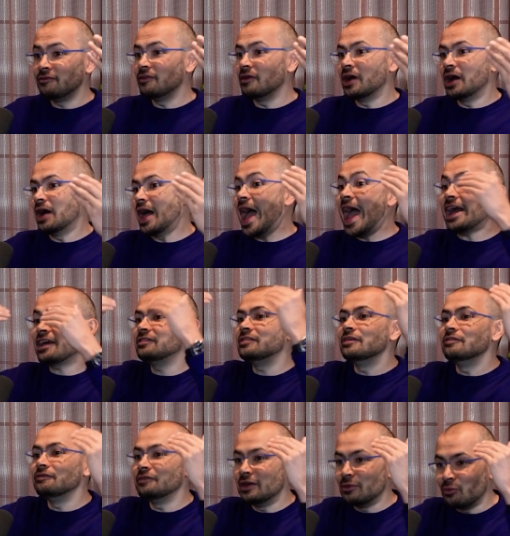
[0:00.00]
uh,
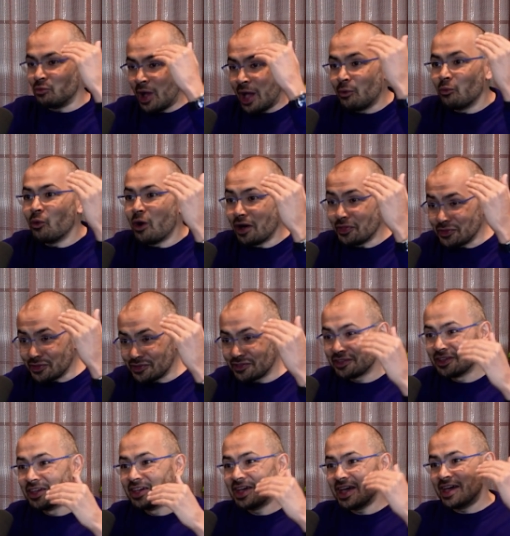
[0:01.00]
active at
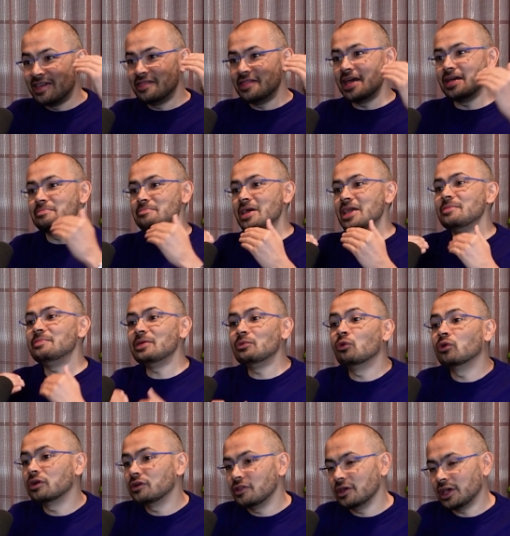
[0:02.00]
once, and then maybe
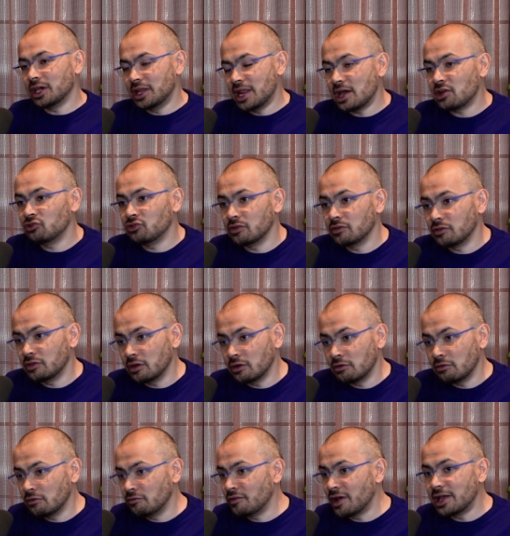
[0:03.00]
what are the connections
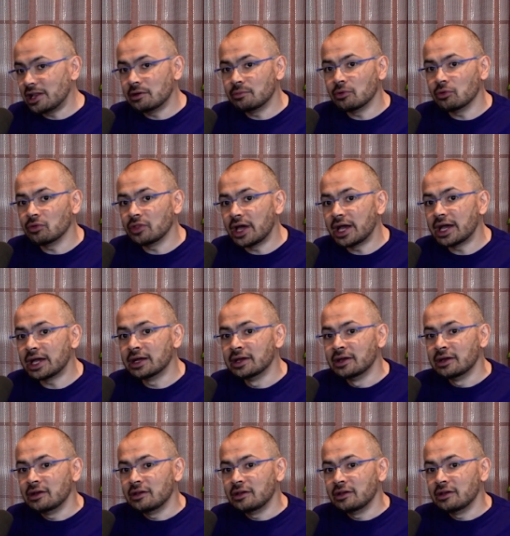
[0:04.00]
that are available there?